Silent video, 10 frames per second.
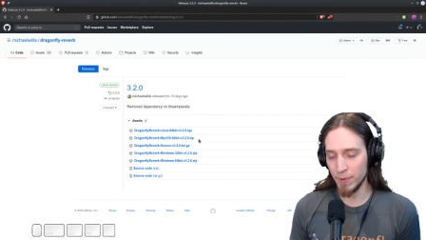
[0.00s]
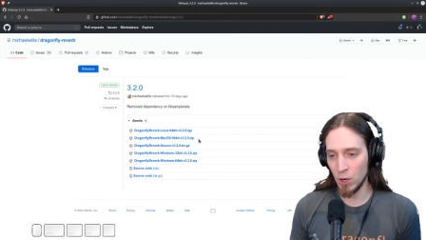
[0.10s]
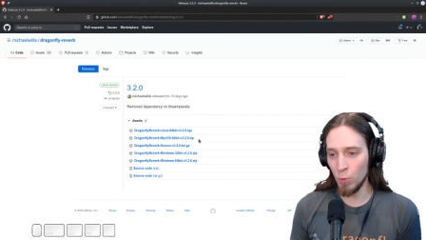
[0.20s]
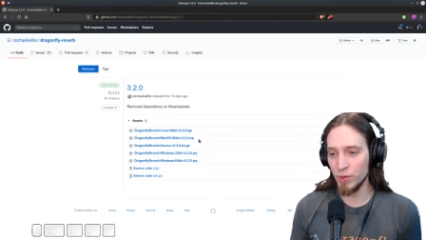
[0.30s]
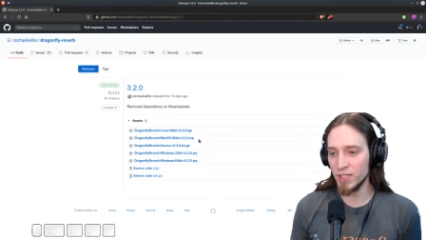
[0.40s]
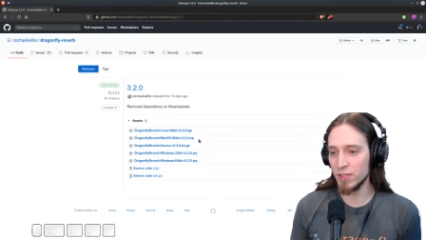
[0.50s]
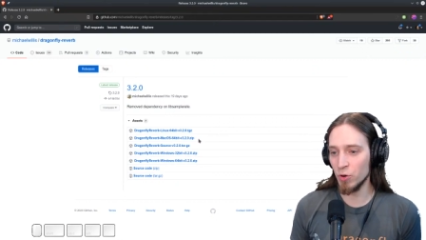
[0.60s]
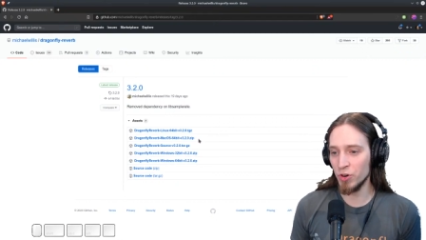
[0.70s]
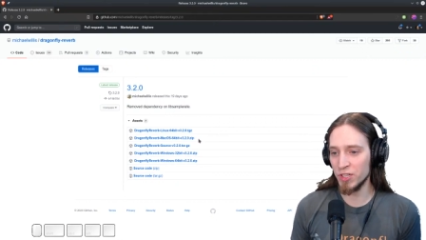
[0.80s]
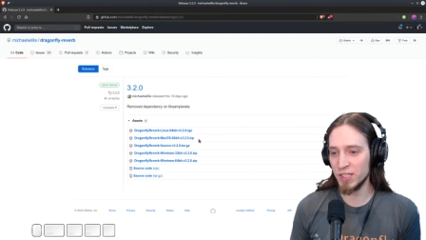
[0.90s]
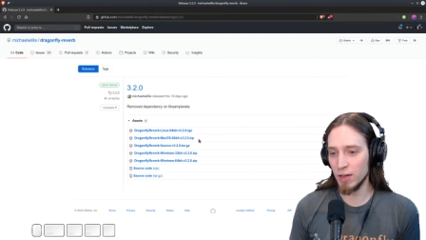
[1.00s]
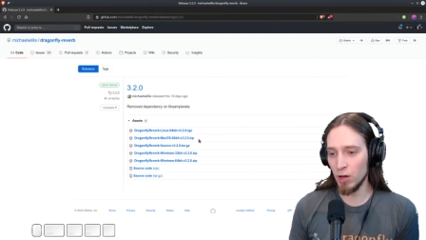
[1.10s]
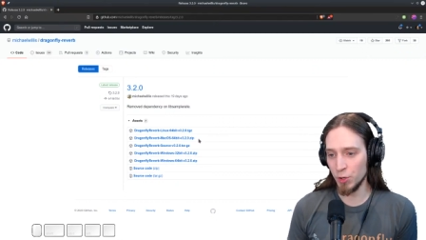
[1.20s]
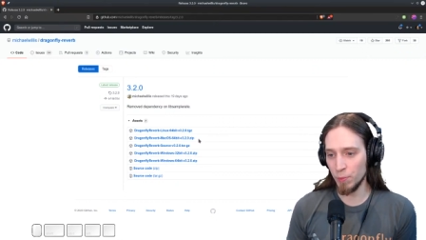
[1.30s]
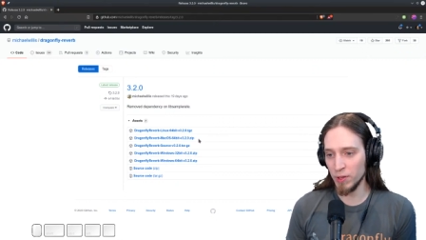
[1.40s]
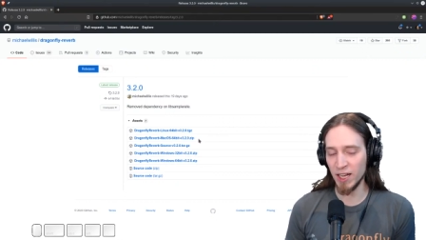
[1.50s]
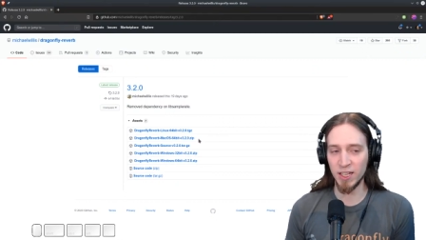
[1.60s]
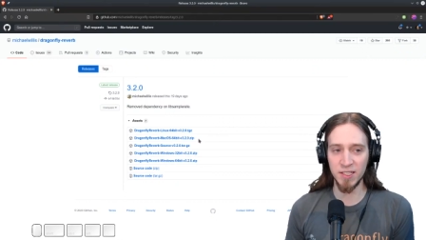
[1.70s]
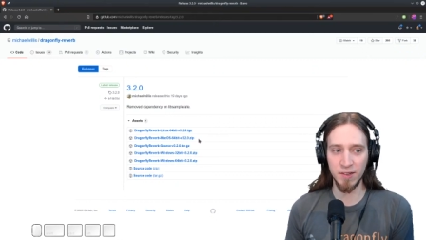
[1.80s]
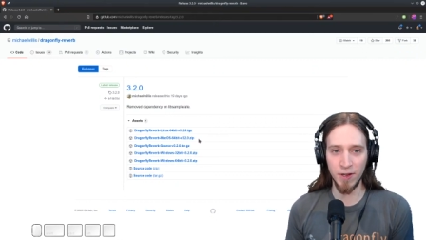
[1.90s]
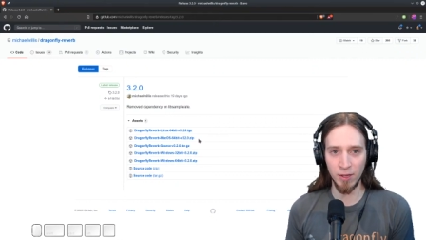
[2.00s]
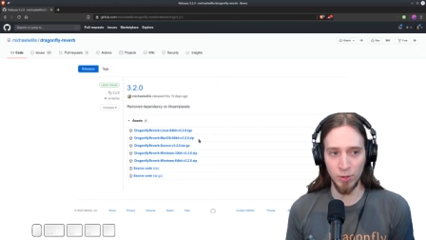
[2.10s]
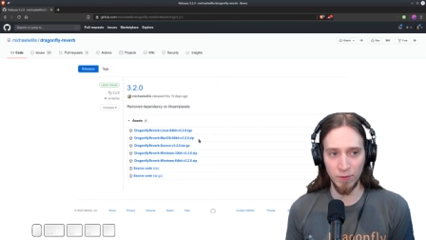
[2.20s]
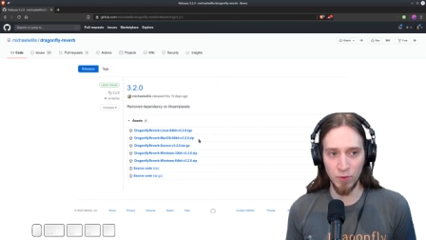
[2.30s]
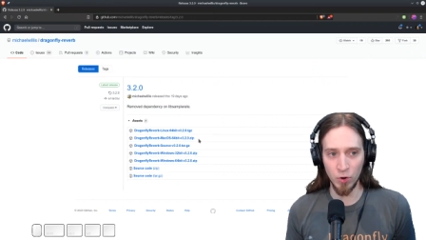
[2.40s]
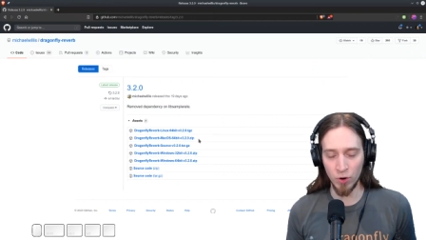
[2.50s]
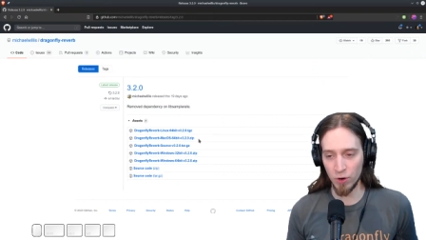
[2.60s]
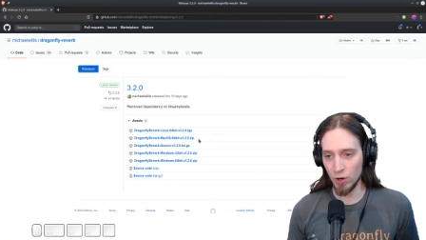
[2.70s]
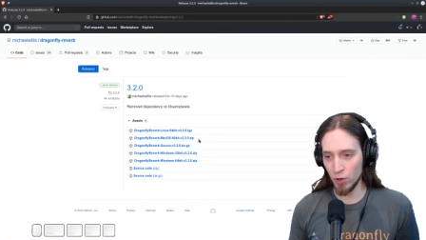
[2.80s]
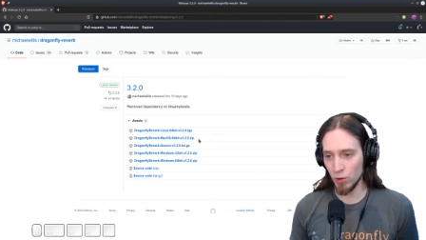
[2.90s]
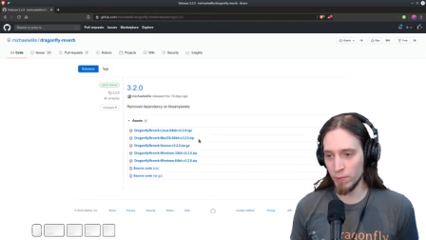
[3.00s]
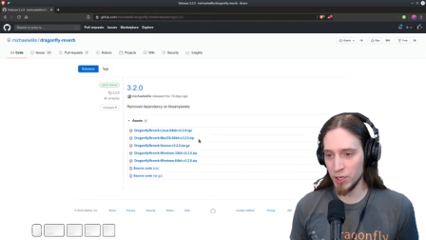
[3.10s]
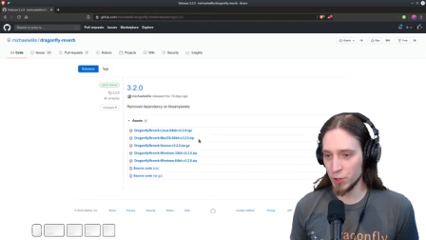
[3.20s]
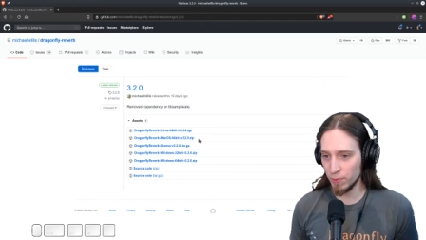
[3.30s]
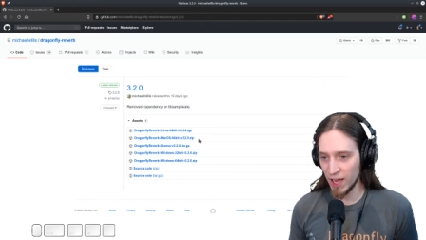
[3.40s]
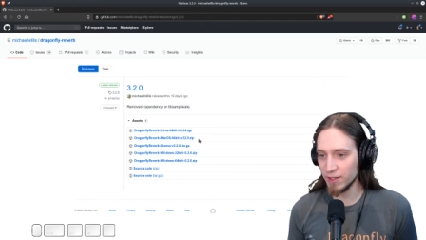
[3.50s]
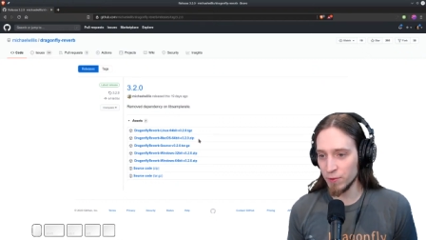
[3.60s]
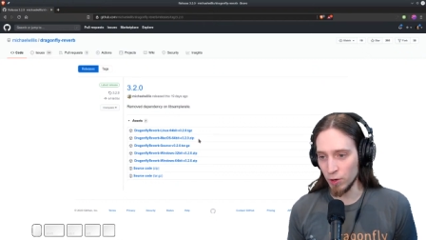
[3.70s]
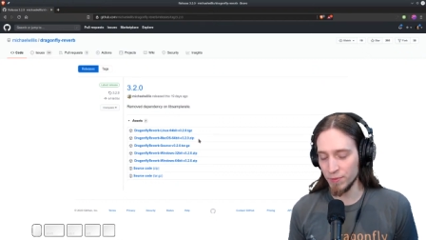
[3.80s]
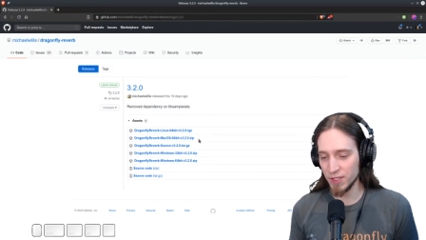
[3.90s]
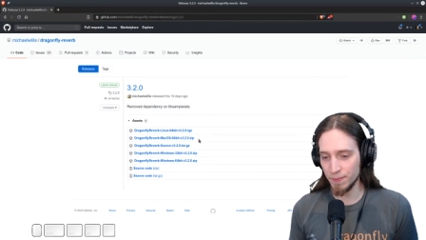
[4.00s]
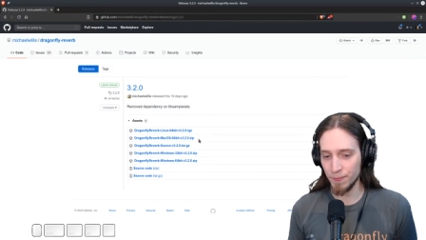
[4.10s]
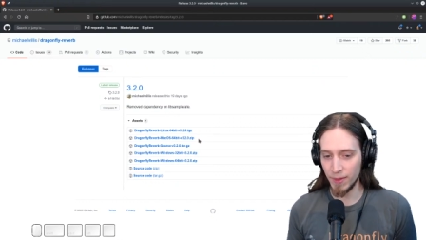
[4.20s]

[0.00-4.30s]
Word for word: open source audio plugins available for all major platforms.